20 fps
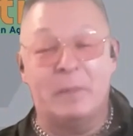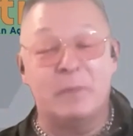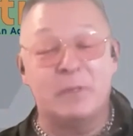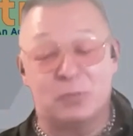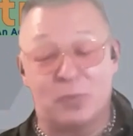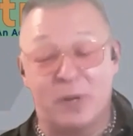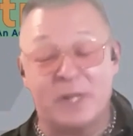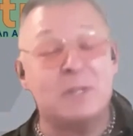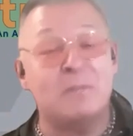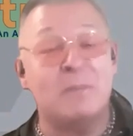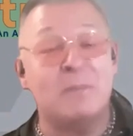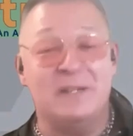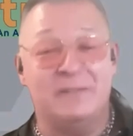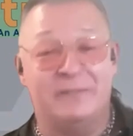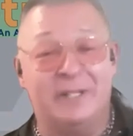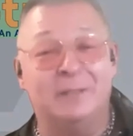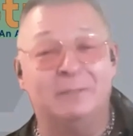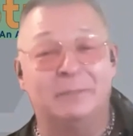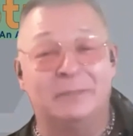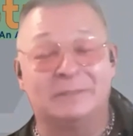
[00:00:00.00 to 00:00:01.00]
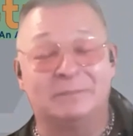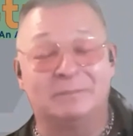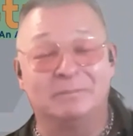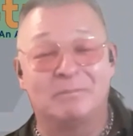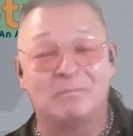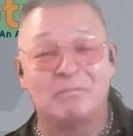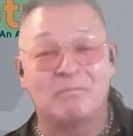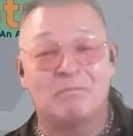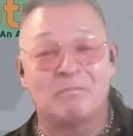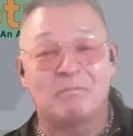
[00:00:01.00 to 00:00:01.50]
It was recipe development.
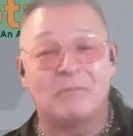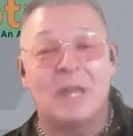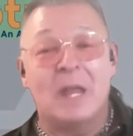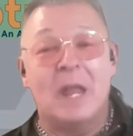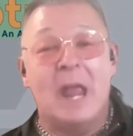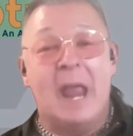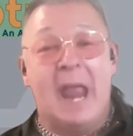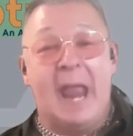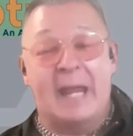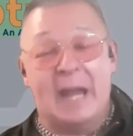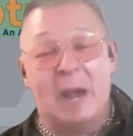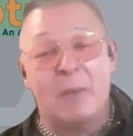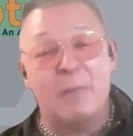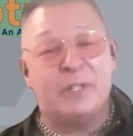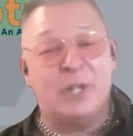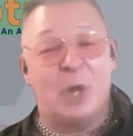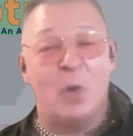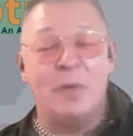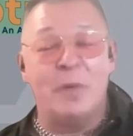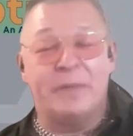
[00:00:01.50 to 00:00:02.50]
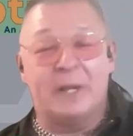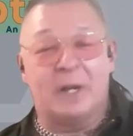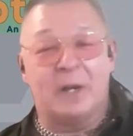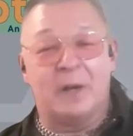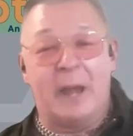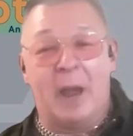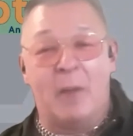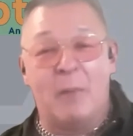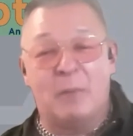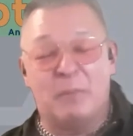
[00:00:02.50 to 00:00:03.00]
And I would go in
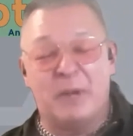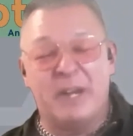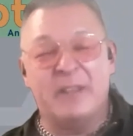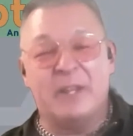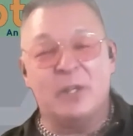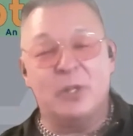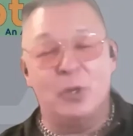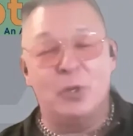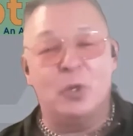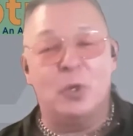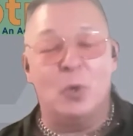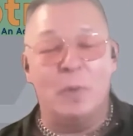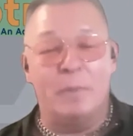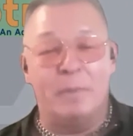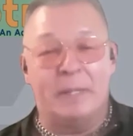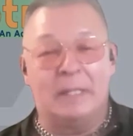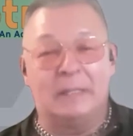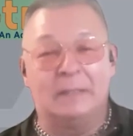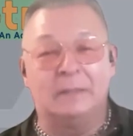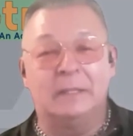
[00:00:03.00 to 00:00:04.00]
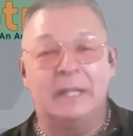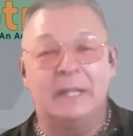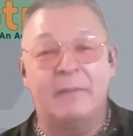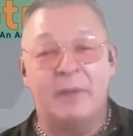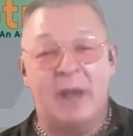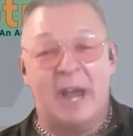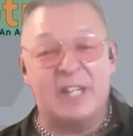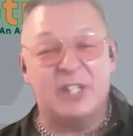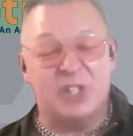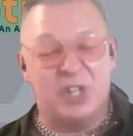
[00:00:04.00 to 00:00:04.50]
there, I would bring the new Cool Whip in.
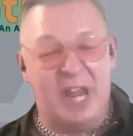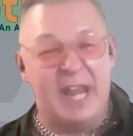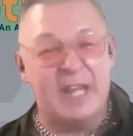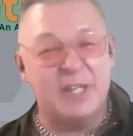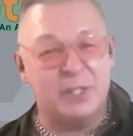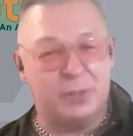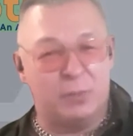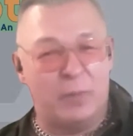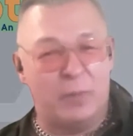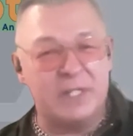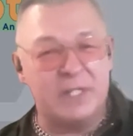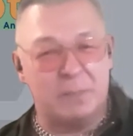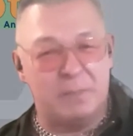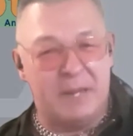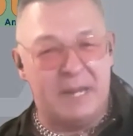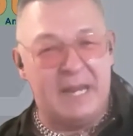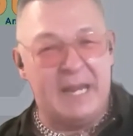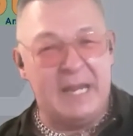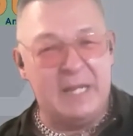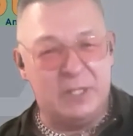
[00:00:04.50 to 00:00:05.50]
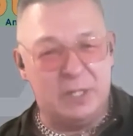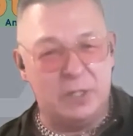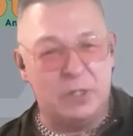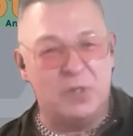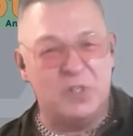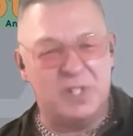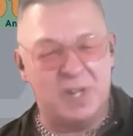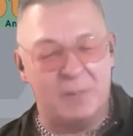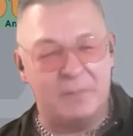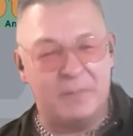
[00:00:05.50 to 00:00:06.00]
If I changed the recipe to
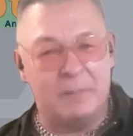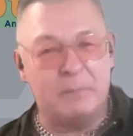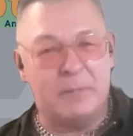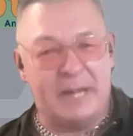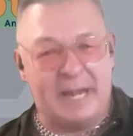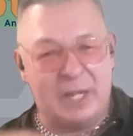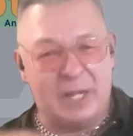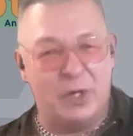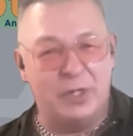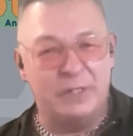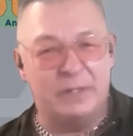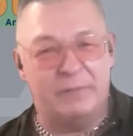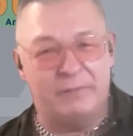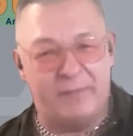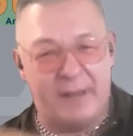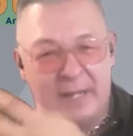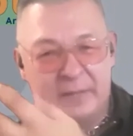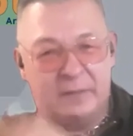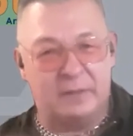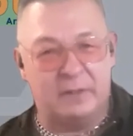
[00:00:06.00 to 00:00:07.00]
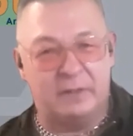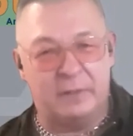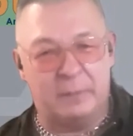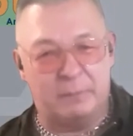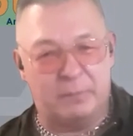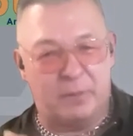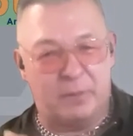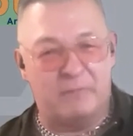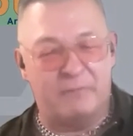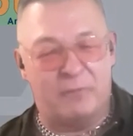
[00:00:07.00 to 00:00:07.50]
do something, but I couldn't affect the
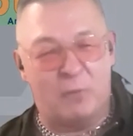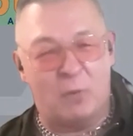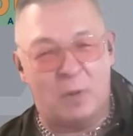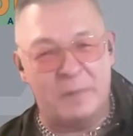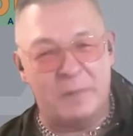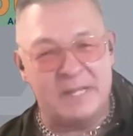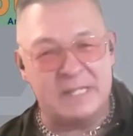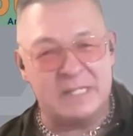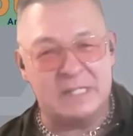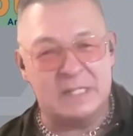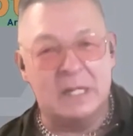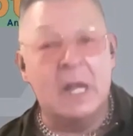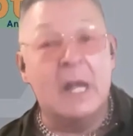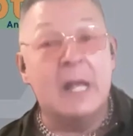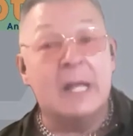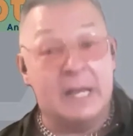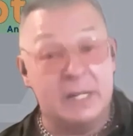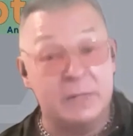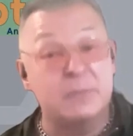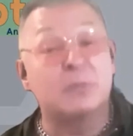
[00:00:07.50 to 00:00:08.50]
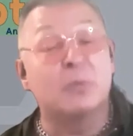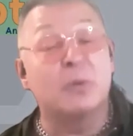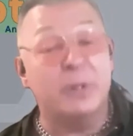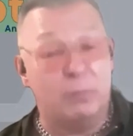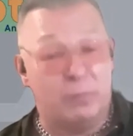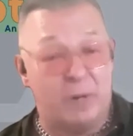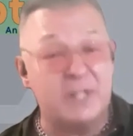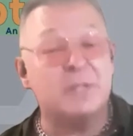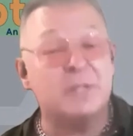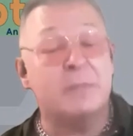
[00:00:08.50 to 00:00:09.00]
performance because it was
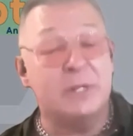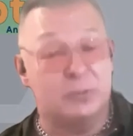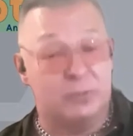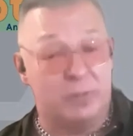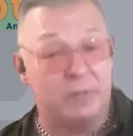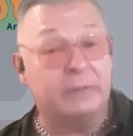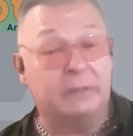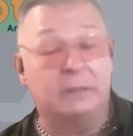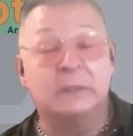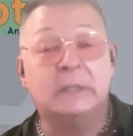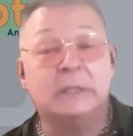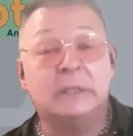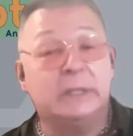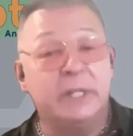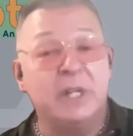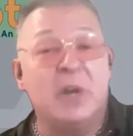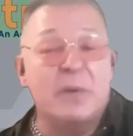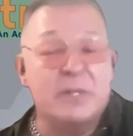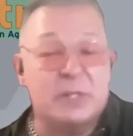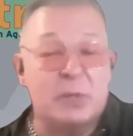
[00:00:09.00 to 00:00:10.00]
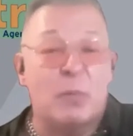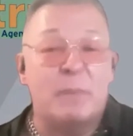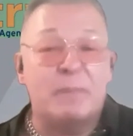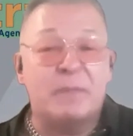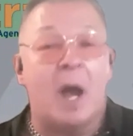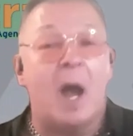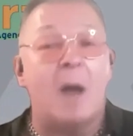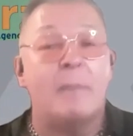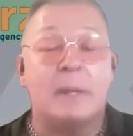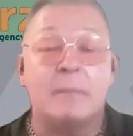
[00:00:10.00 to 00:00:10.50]
really recipe driven. It was a whipped
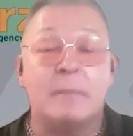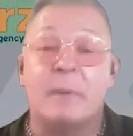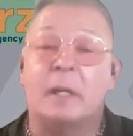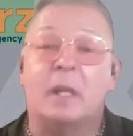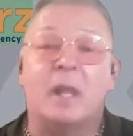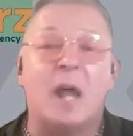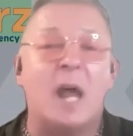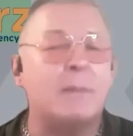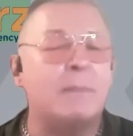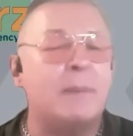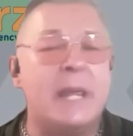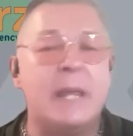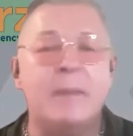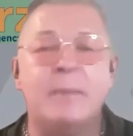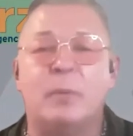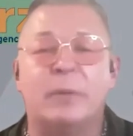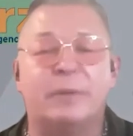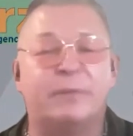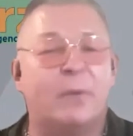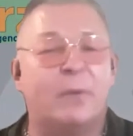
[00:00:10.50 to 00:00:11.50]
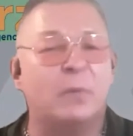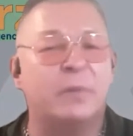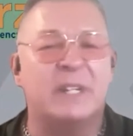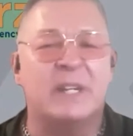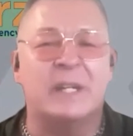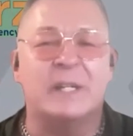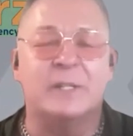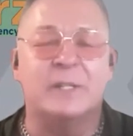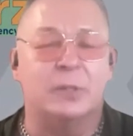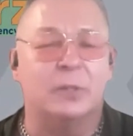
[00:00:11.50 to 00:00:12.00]
topping, but a lot of people would fold
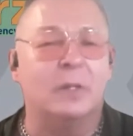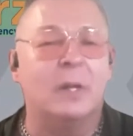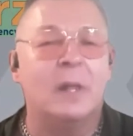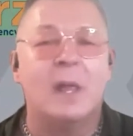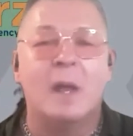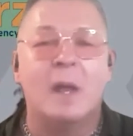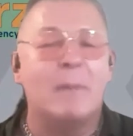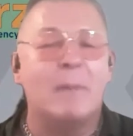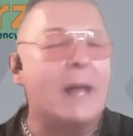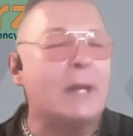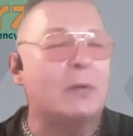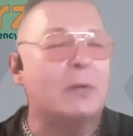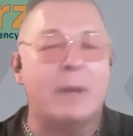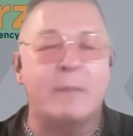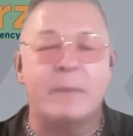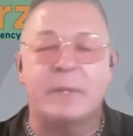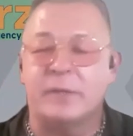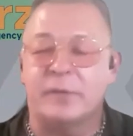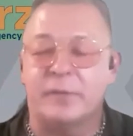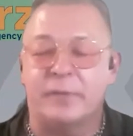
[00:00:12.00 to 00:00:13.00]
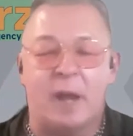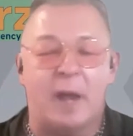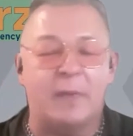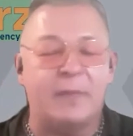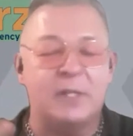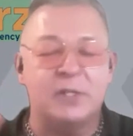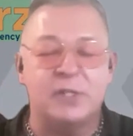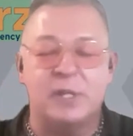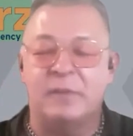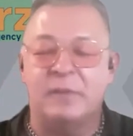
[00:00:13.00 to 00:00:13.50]
it into my grandmother. I
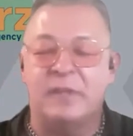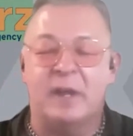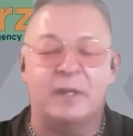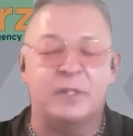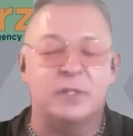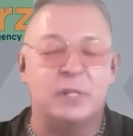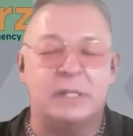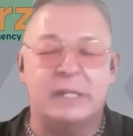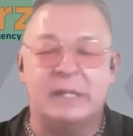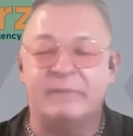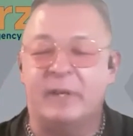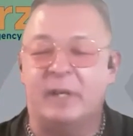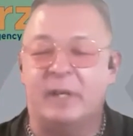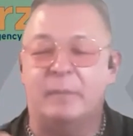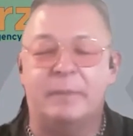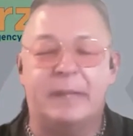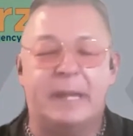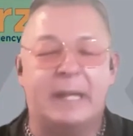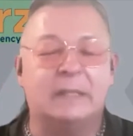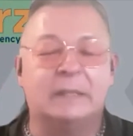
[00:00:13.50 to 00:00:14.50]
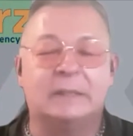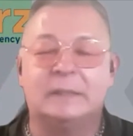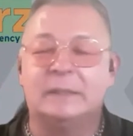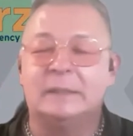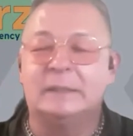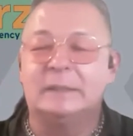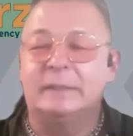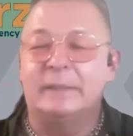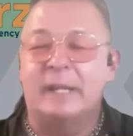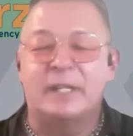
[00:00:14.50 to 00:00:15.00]
think she thought she developed that
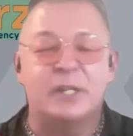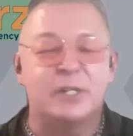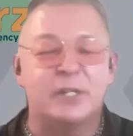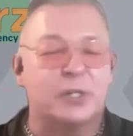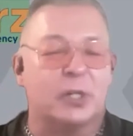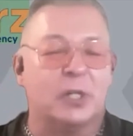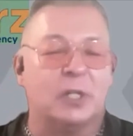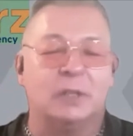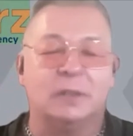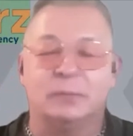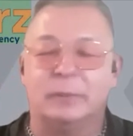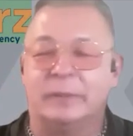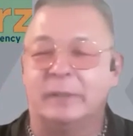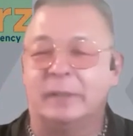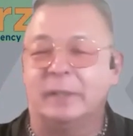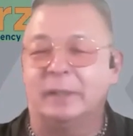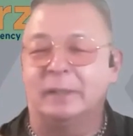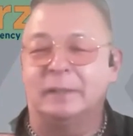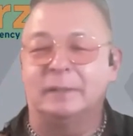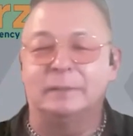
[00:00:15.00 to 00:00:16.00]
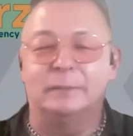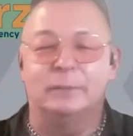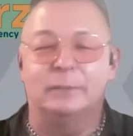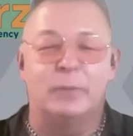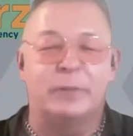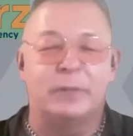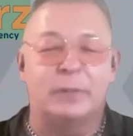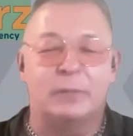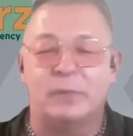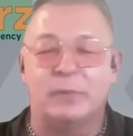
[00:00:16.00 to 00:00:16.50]
dessert with
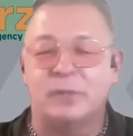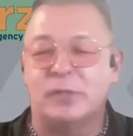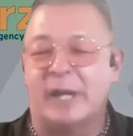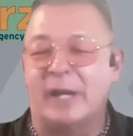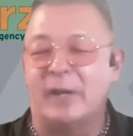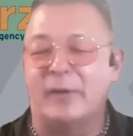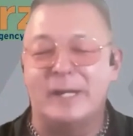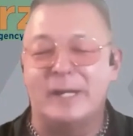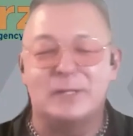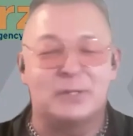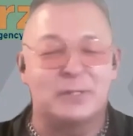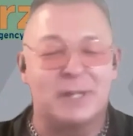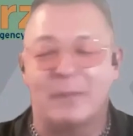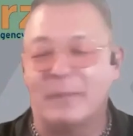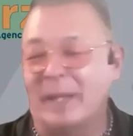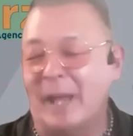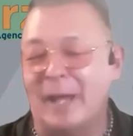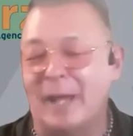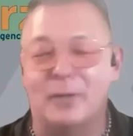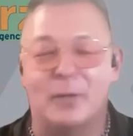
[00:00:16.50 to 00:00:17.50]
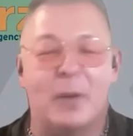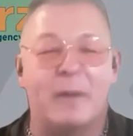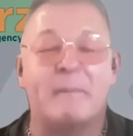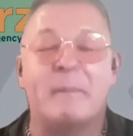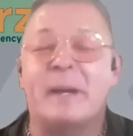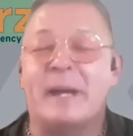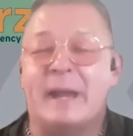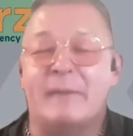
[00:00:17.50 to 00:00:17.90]
the cherries or something. I don't know.